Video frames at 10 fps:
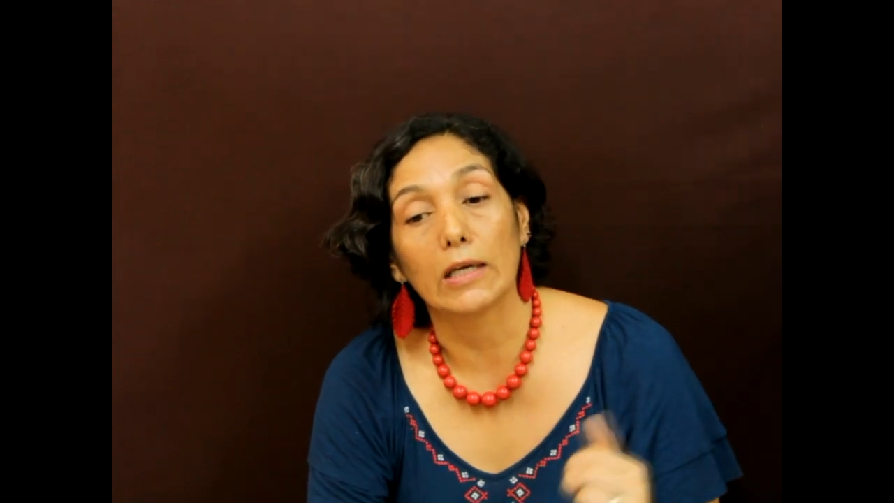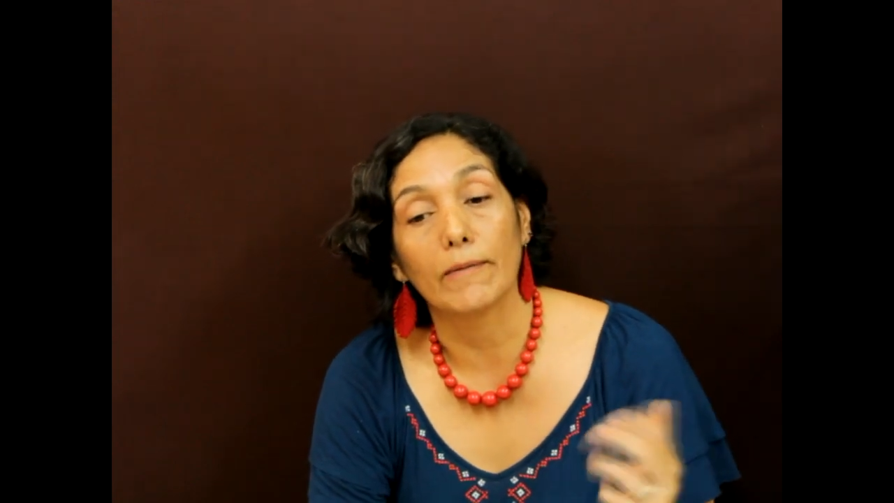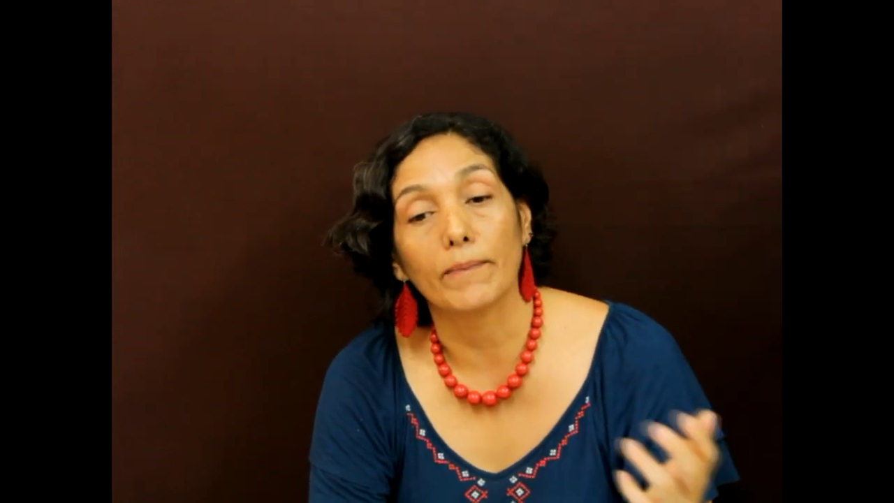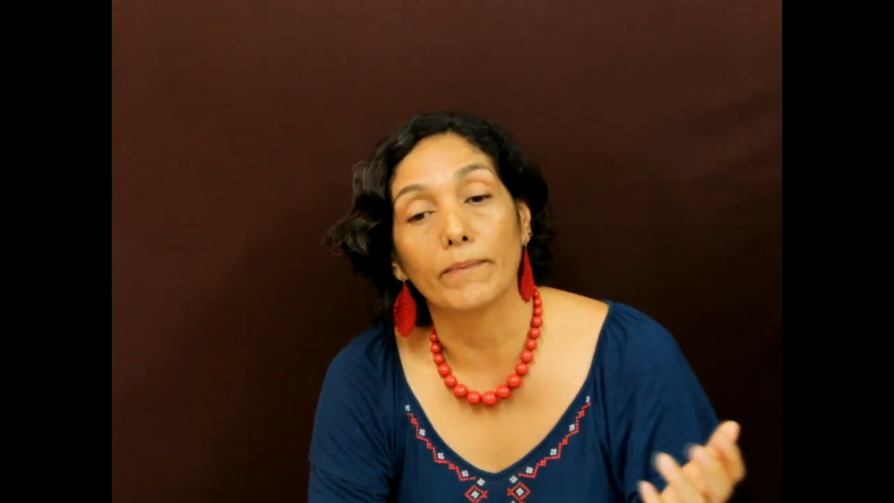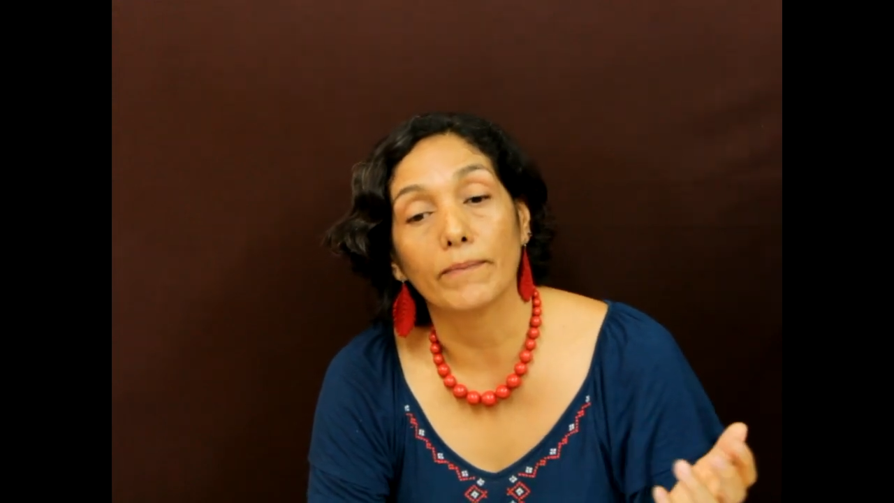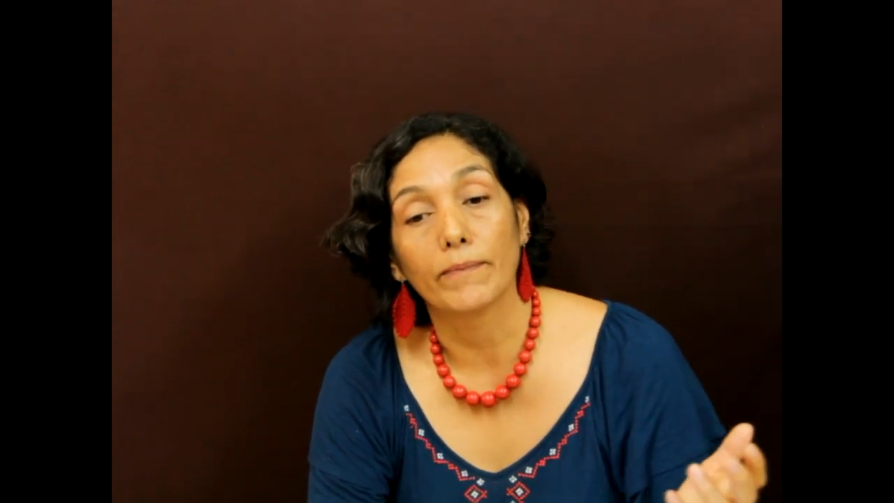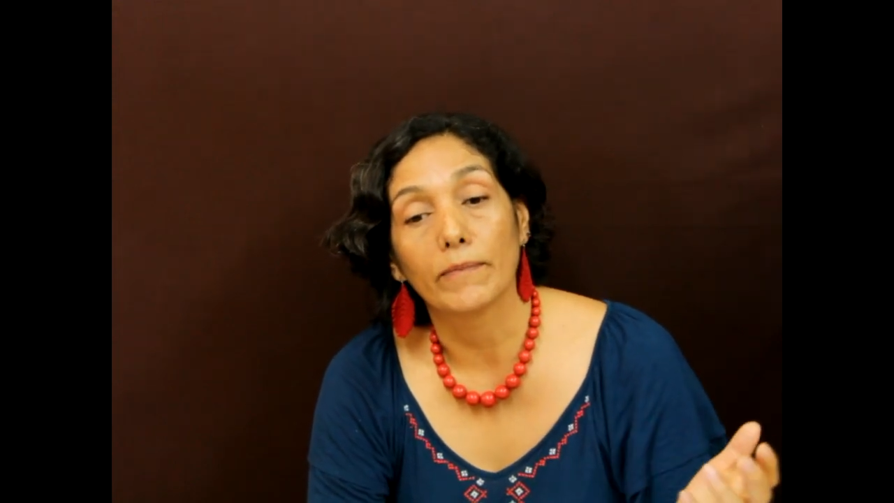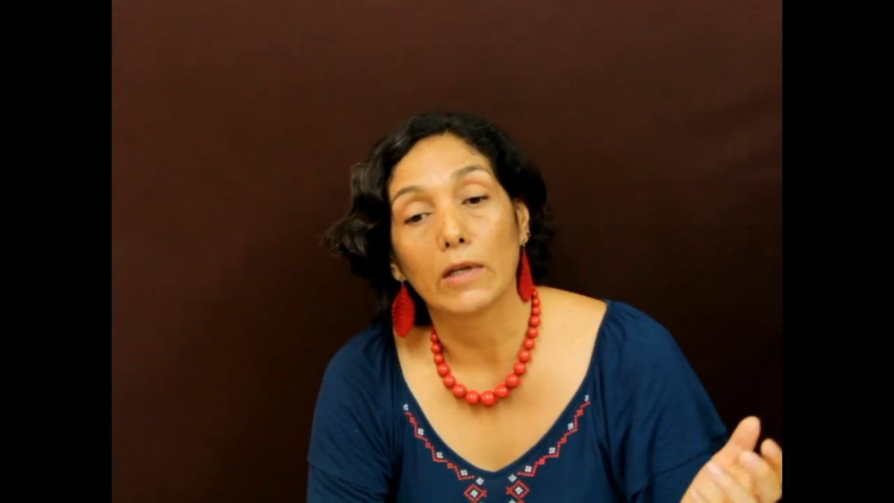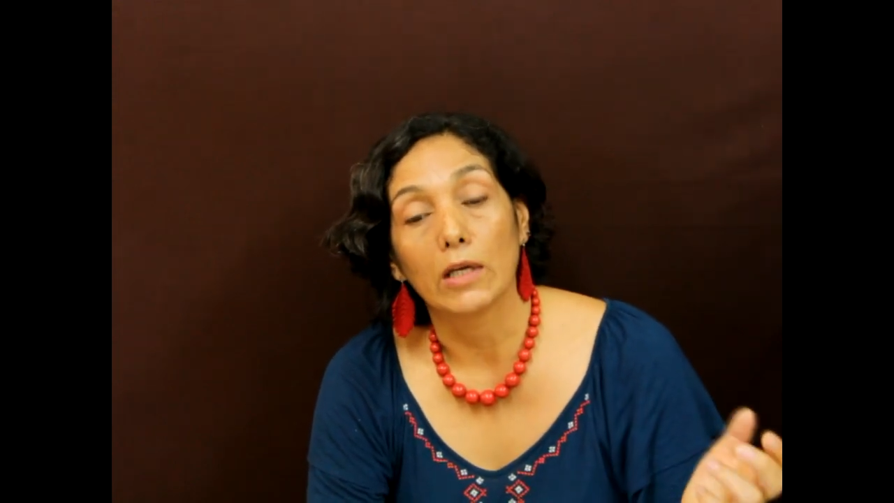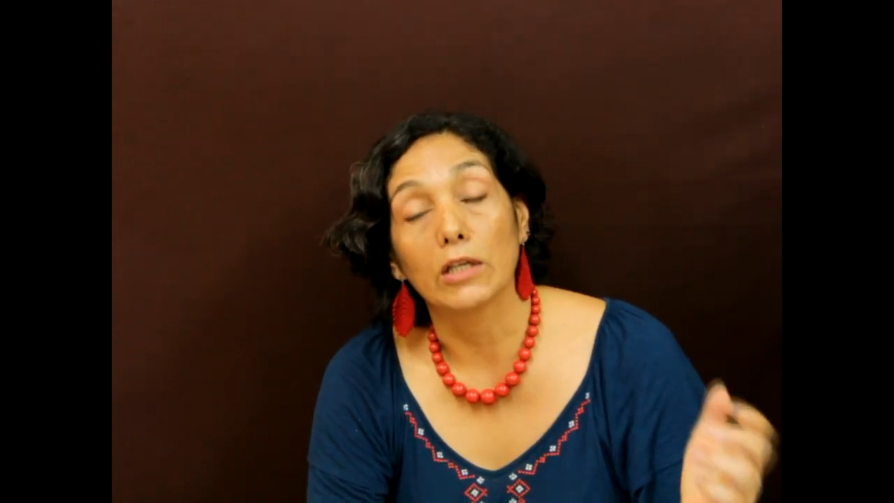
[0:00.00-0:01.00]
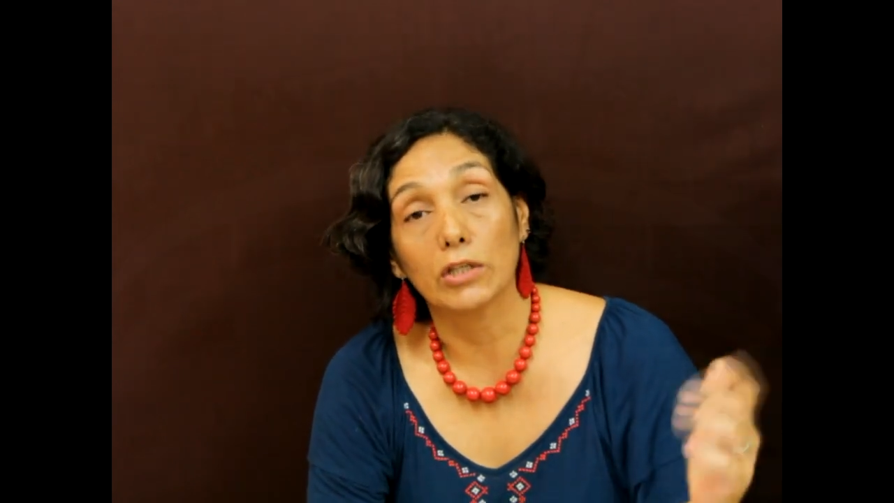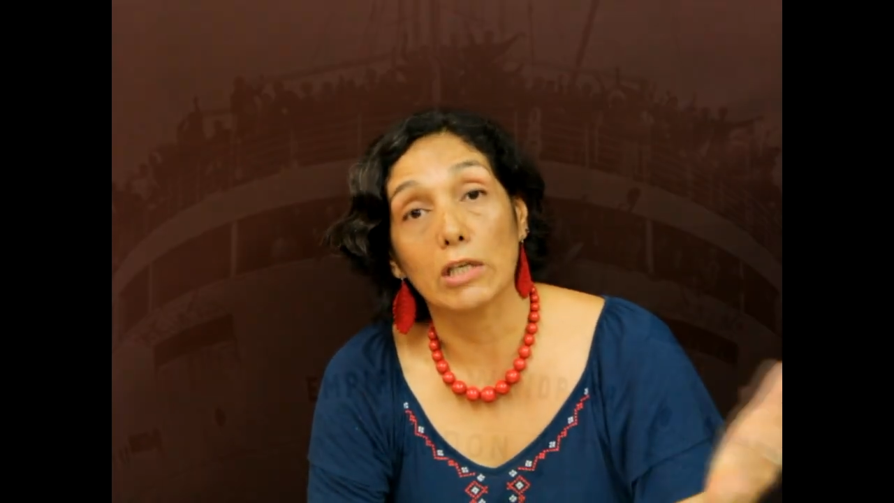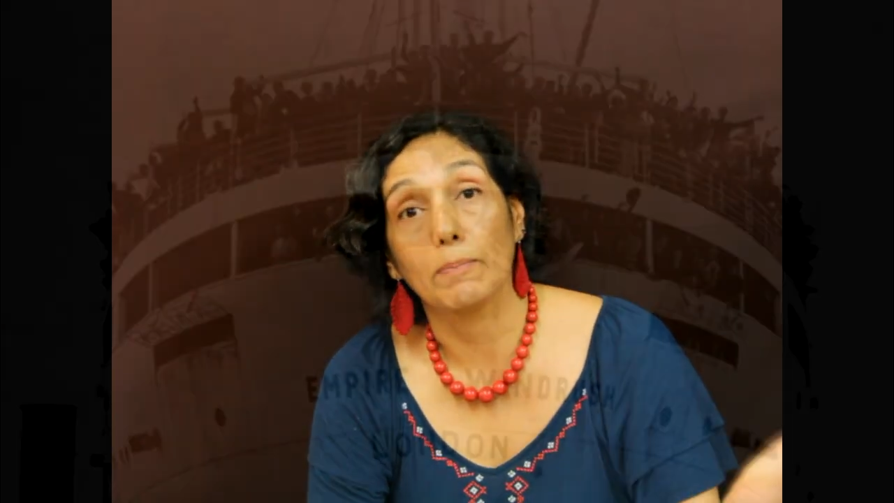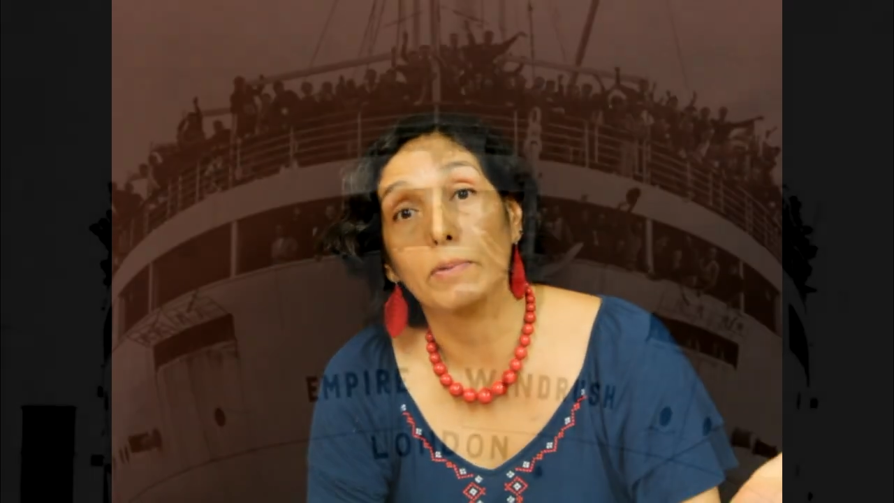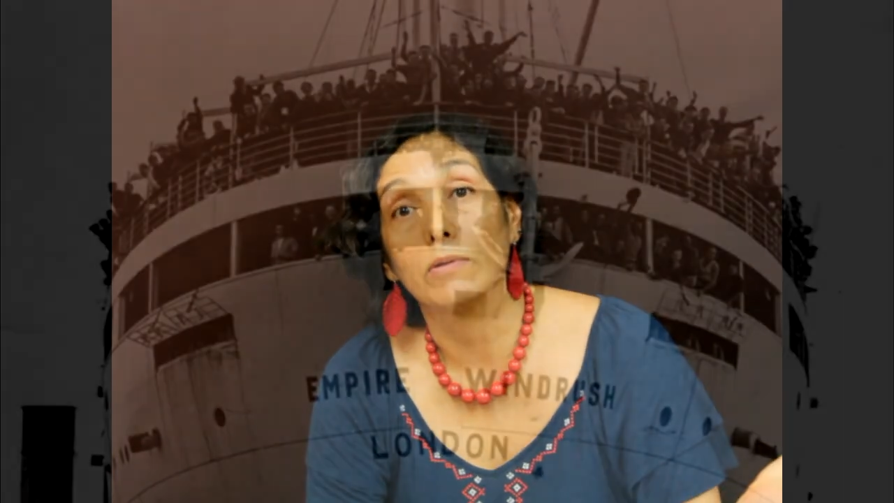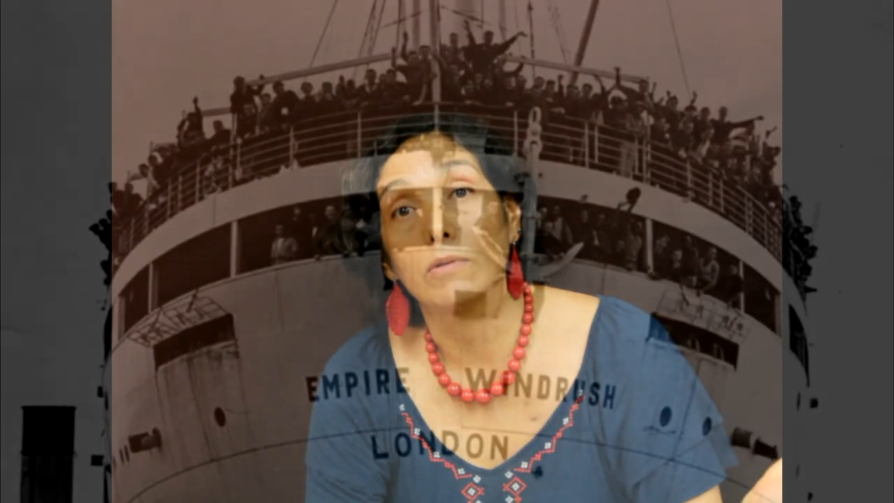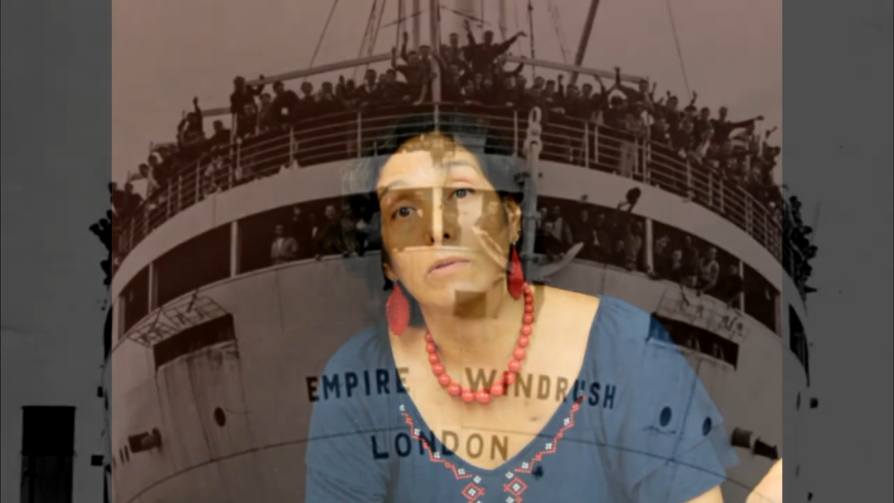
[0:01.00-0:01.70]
um, a ship,